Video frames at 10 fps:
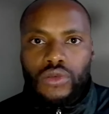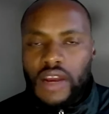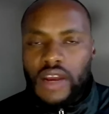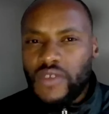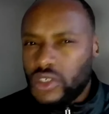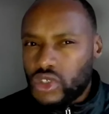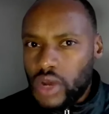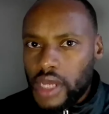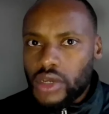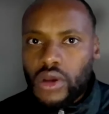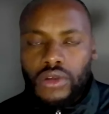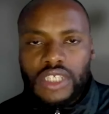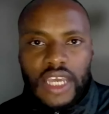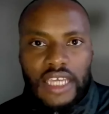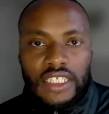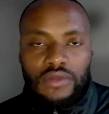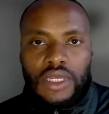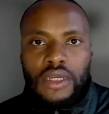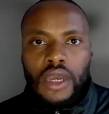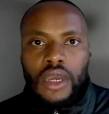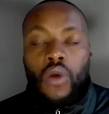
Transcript: what if the trade goes against me.